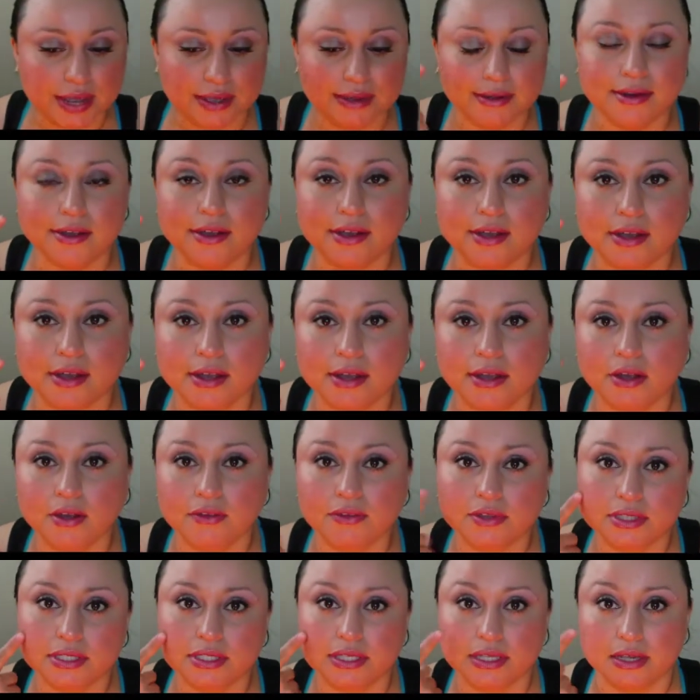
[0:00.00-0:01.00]
that
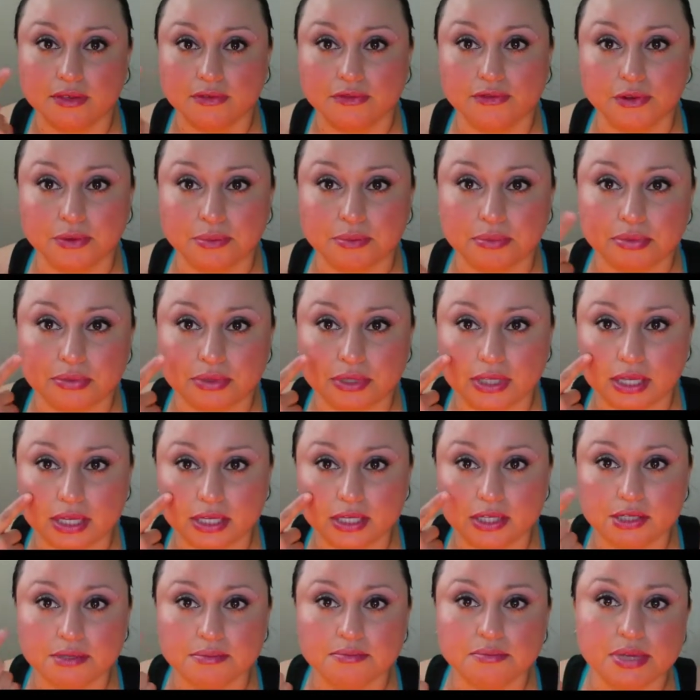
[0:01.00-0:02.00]
obviously for
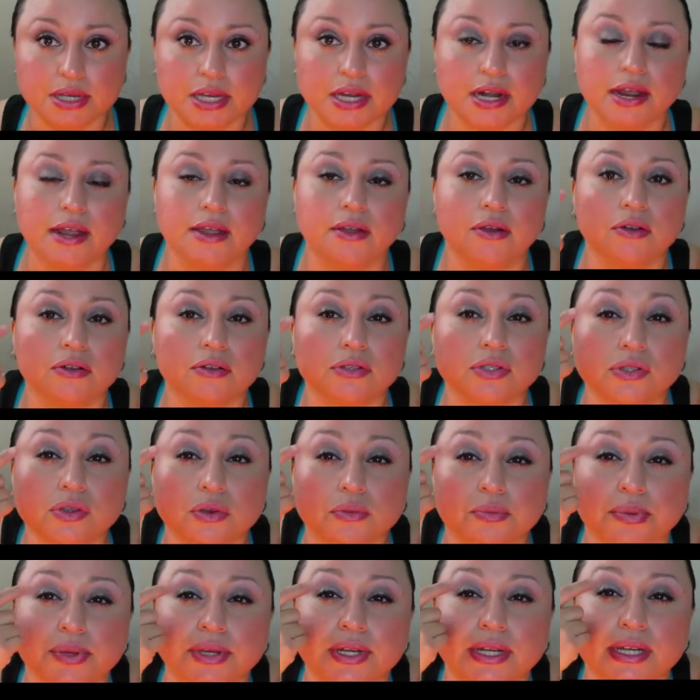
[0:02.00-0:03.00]
blush, but I
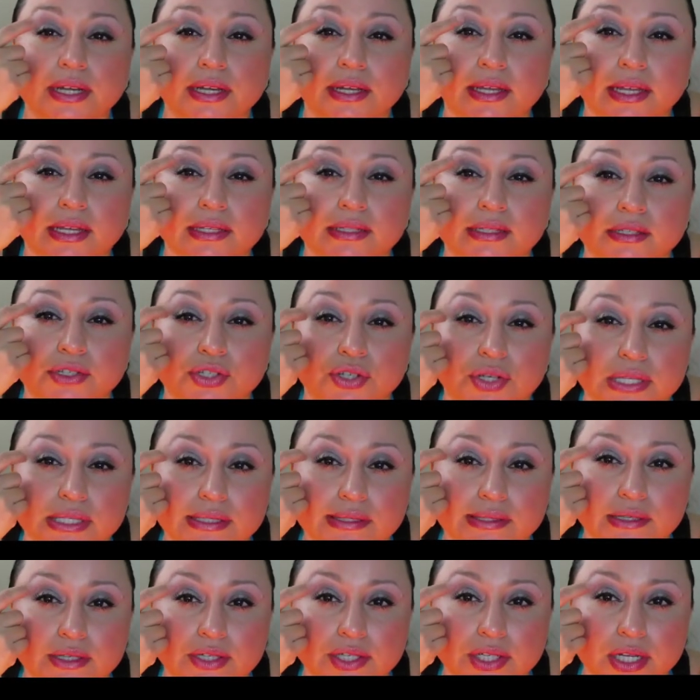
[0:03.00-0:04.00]
also put it as a
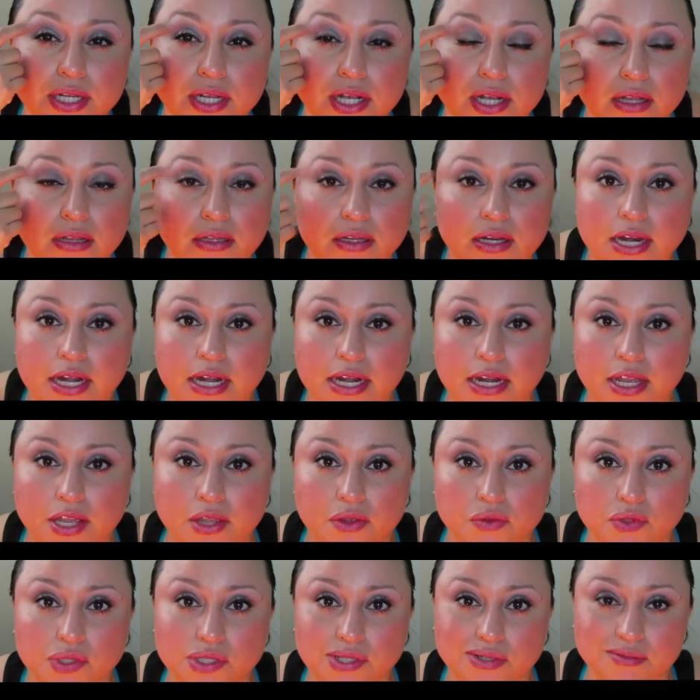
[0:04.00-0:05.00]
transition color, and I
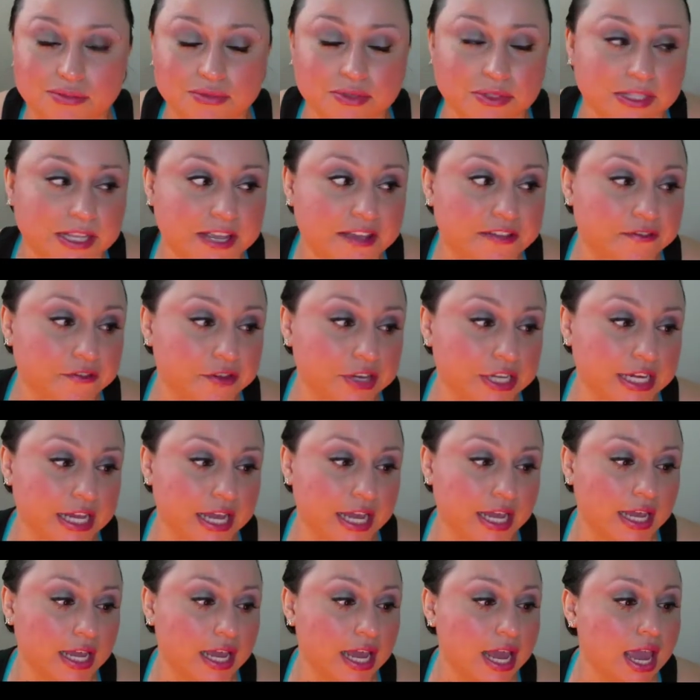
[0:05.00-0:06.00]
use it almost every
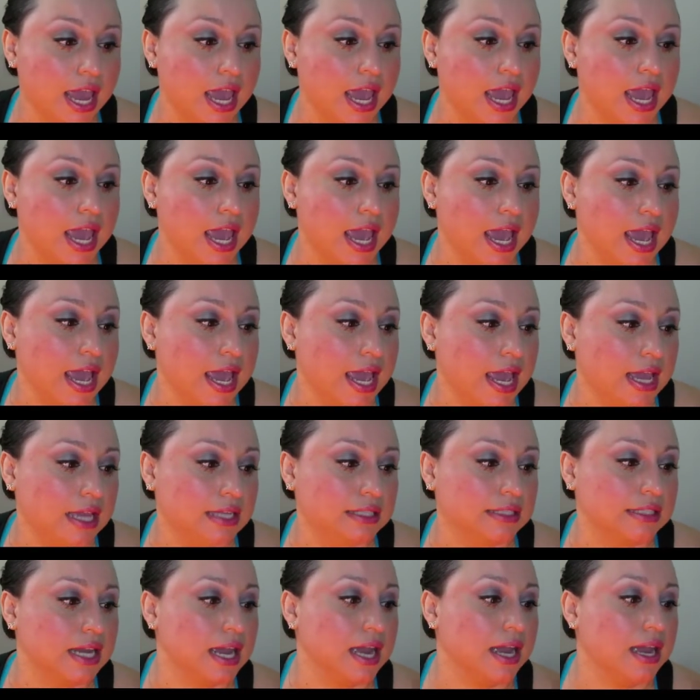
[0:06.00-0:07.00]
day.
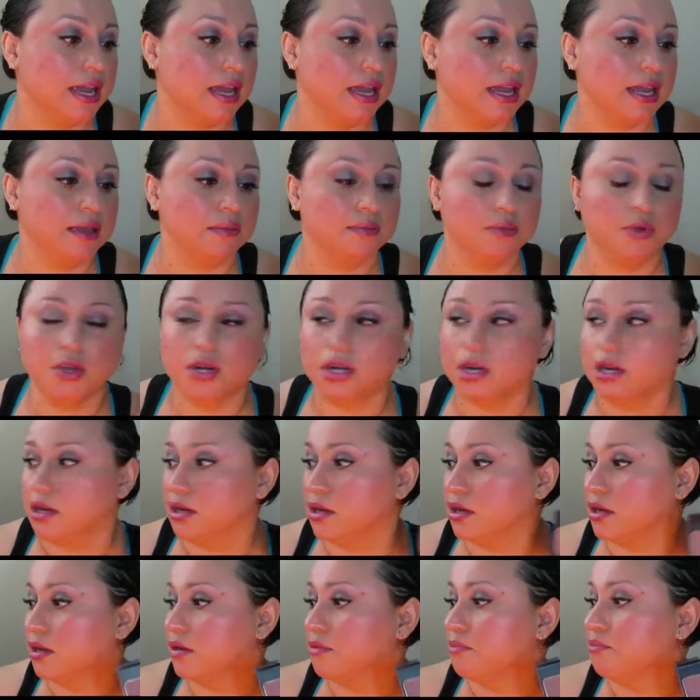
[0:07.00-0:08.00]
And I am
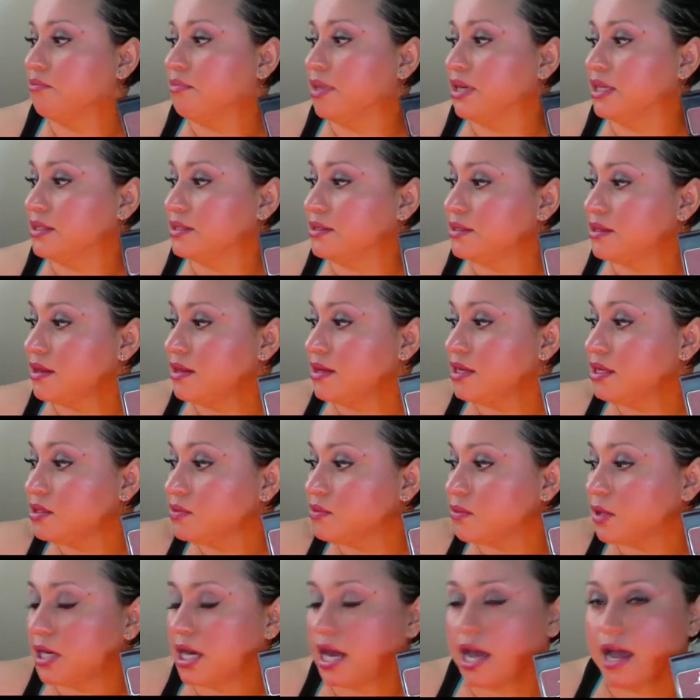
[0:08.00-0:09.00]
gonna bust
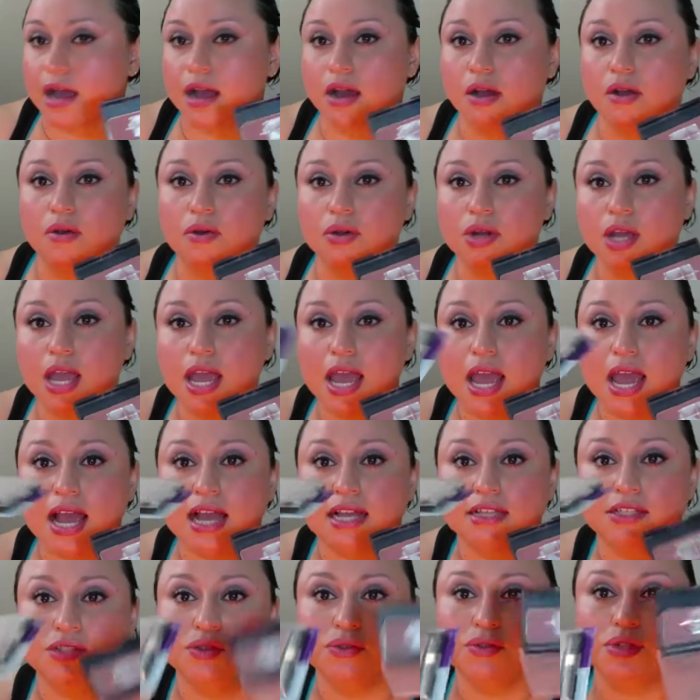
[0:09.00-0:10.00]
this one out
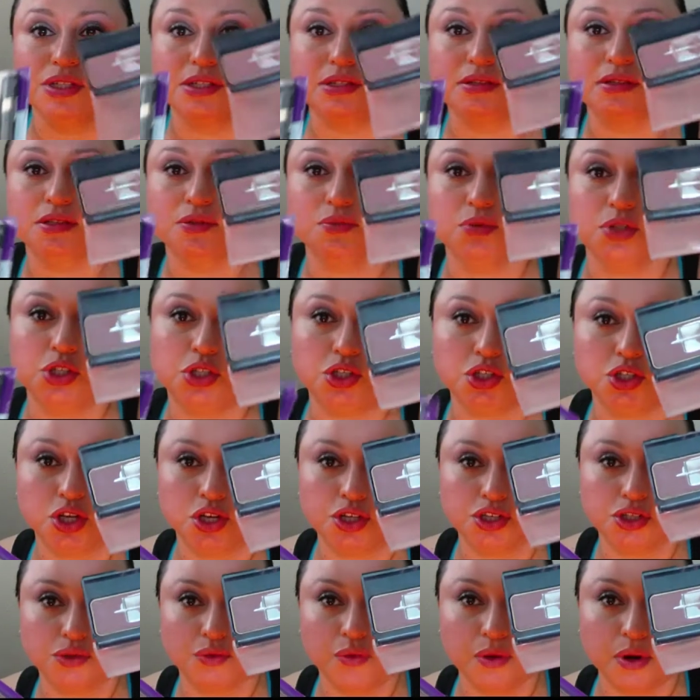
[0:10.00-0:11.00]
as soon as this one
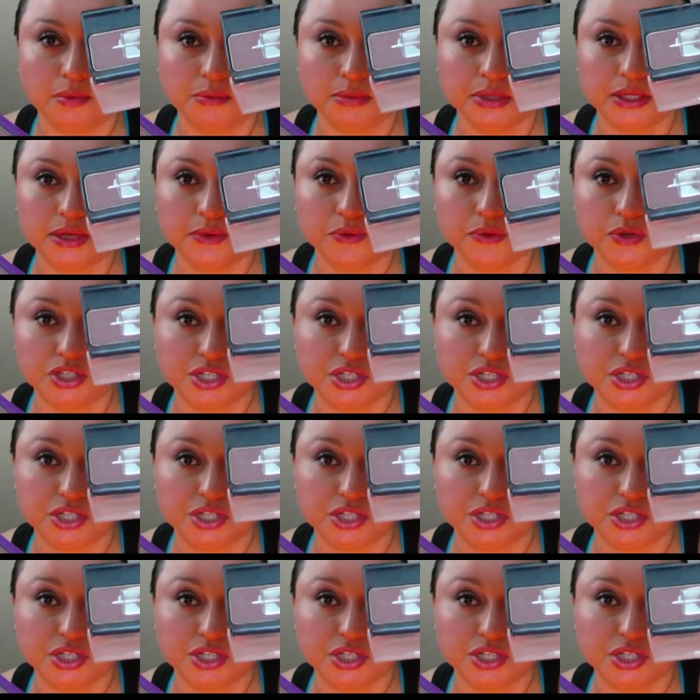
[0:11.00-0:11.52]
starts crumbling,